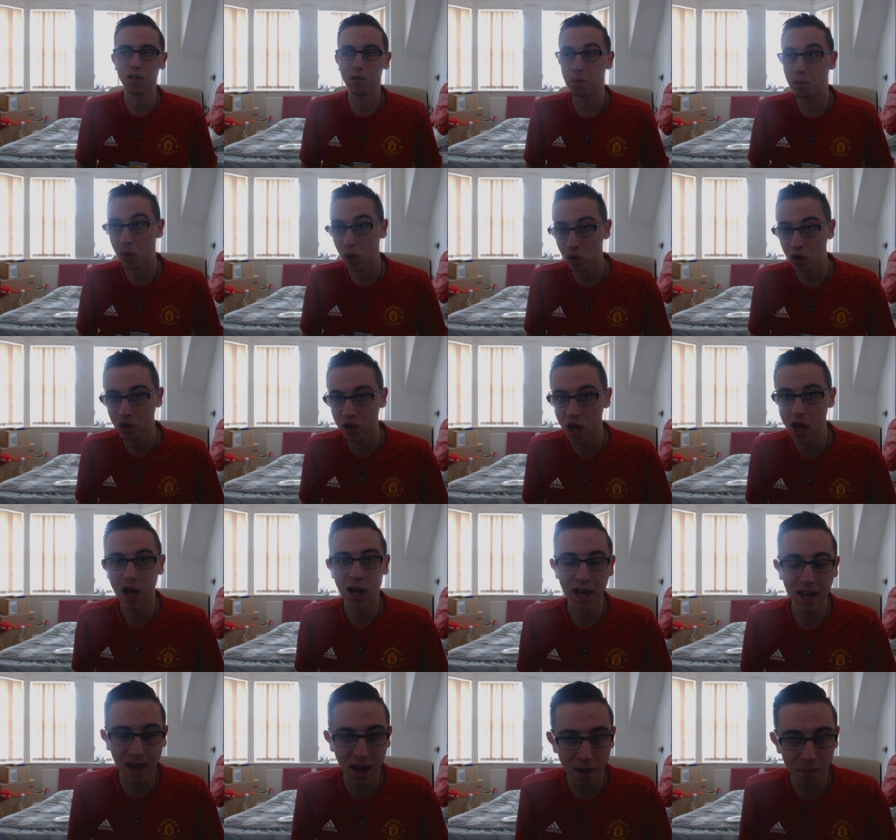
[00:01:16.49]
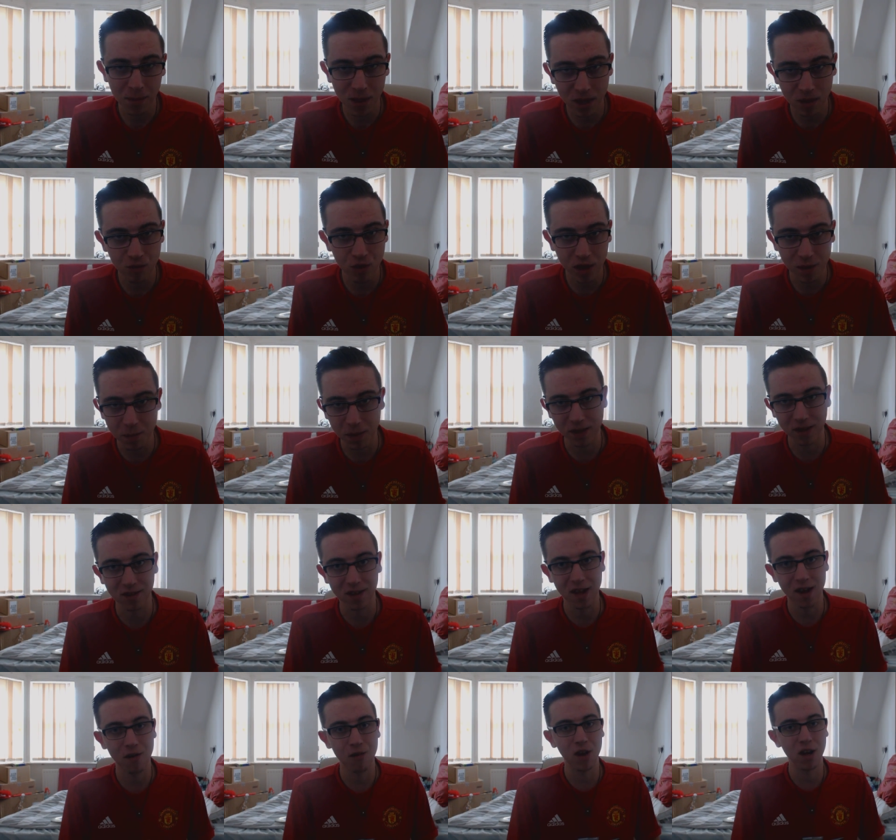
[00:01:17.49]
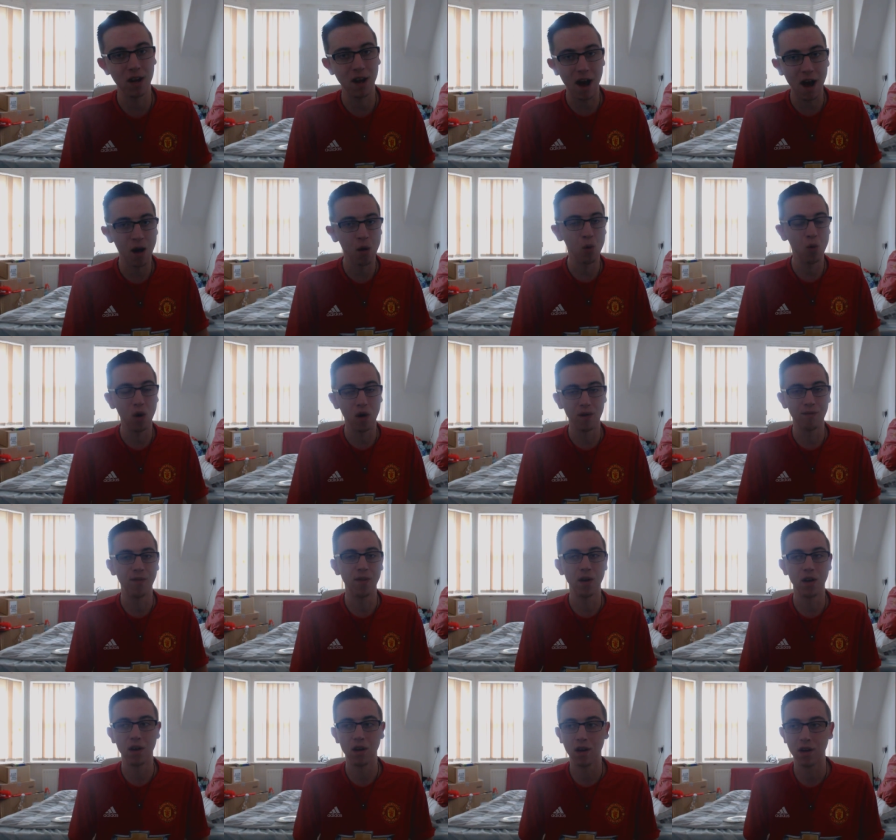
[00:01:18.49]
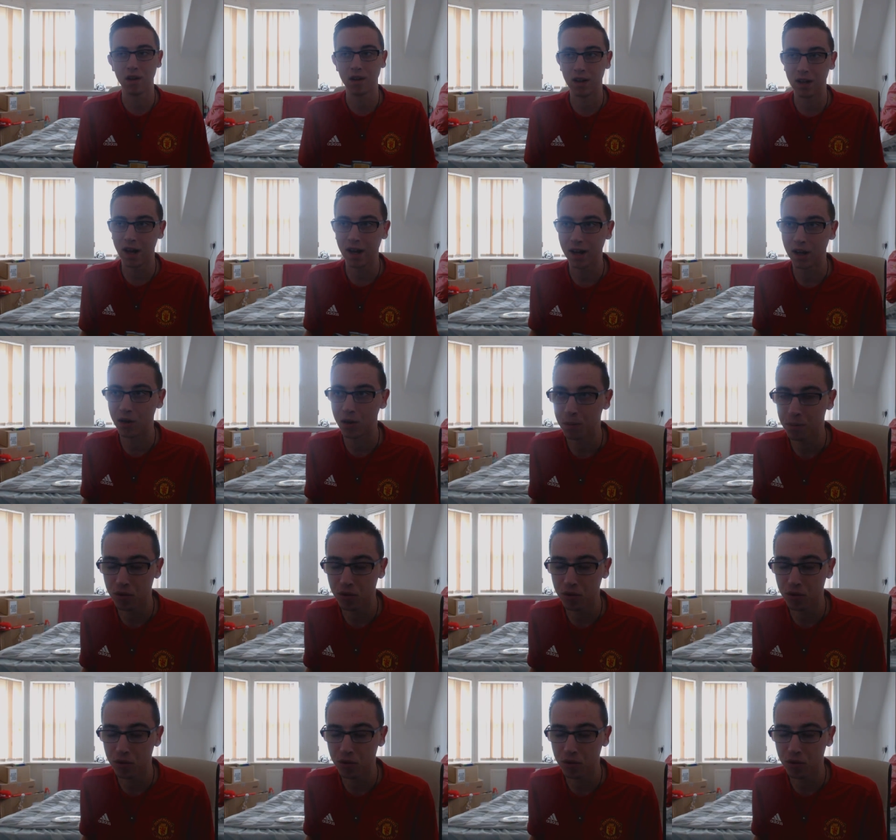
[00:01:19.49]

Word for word: but he kept Henrikh Mkhitaryan out of the lineup,